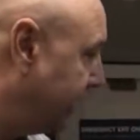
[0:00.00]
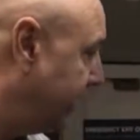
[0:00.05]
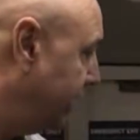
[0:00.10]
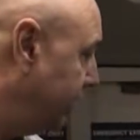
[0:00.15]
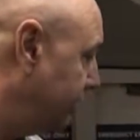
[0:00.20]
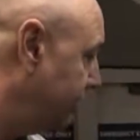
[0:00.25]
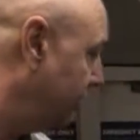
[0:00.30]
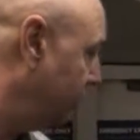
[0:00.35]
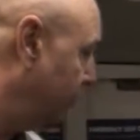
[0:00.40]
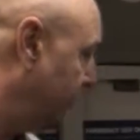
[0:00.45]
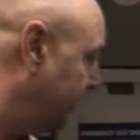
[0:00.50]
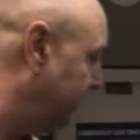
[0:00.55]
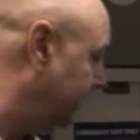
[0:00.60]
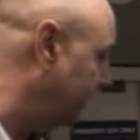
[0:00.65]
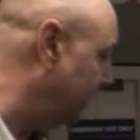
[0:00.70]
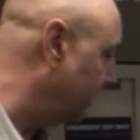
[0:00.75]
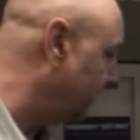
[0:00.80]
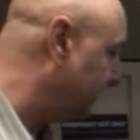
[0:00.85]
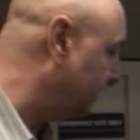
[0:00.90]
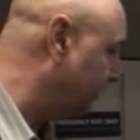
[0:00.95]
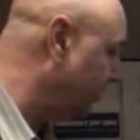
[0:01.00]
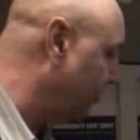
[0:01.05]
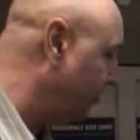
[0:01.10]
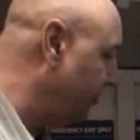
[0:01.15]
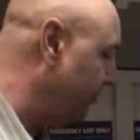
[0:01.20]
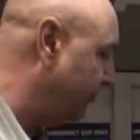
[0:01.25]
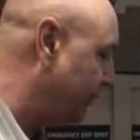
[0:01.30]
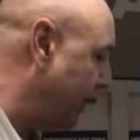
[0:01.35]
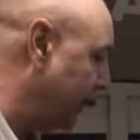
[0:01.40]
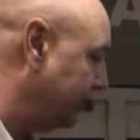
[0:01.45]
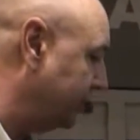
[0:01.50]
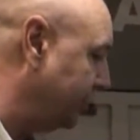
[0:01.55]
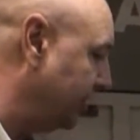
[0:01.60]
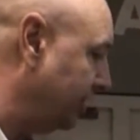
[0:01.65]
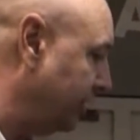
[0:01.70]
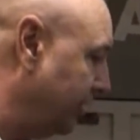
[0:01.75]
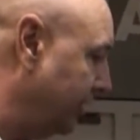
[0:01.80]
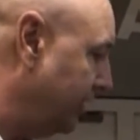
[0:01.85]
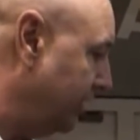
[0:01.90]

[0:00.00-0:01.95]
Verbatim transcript: kitchen with this, so you've got your,